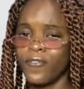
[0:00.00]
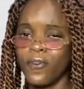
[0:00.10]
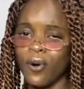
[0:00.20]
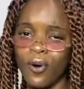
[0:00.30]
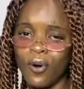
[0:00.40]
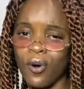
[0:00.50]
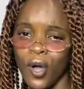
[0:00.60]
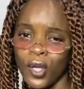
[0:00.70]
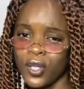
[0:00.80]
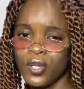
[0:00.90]

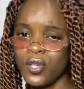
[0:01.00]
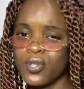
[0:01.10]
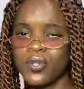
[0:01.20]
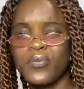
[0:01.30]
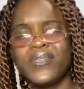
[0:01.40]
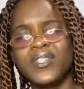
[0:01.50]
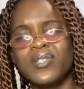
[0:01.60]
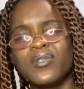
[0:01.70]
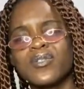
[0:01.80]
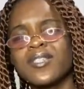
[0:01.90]
for your youtube
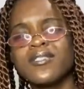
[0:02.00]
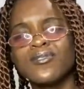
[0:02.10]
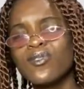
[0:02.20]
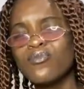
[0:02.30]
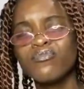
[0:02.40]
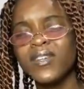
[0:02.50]
videos is not